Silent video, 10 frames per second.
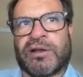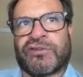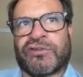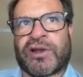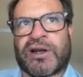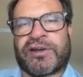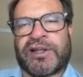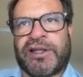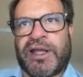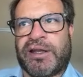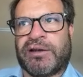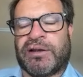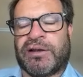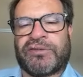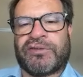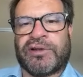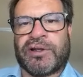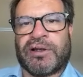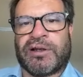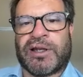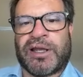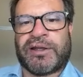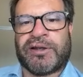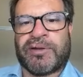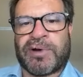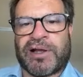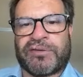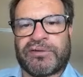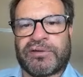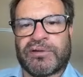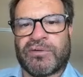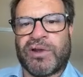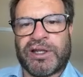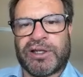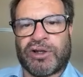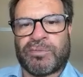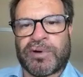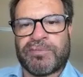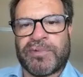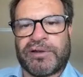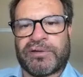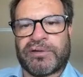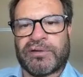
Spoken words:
start again like in the past. We cannot permit.